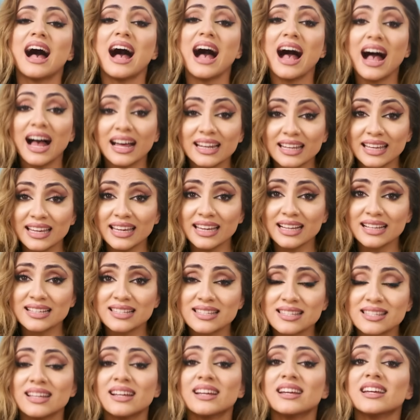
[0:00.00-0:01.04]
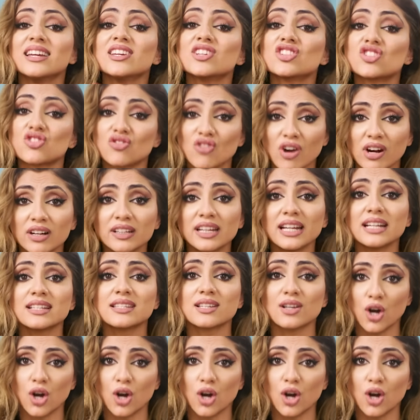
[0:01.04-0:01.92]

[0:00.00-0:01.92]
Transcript: Alex is struggling to